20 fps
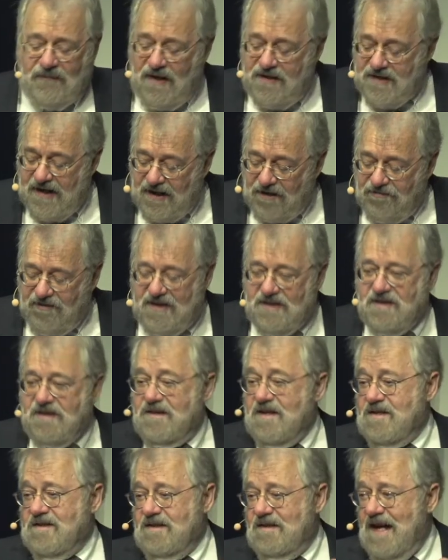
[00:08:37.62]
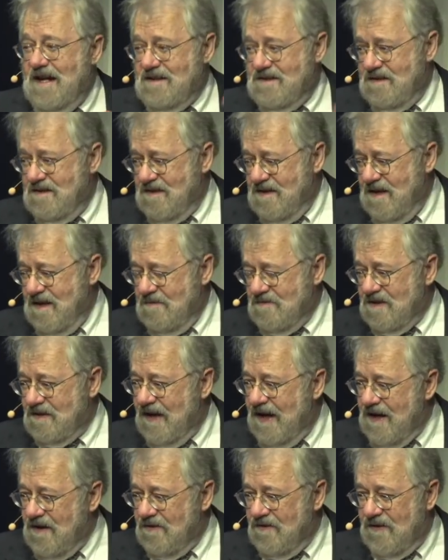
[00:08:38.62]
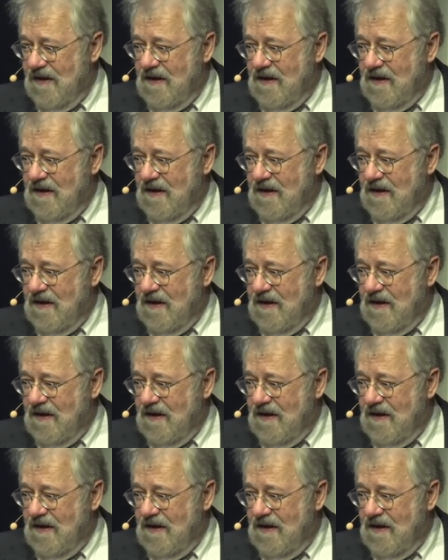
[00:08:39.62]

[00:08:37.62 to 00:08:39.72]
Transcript: And they agreed to this. Lots of times later,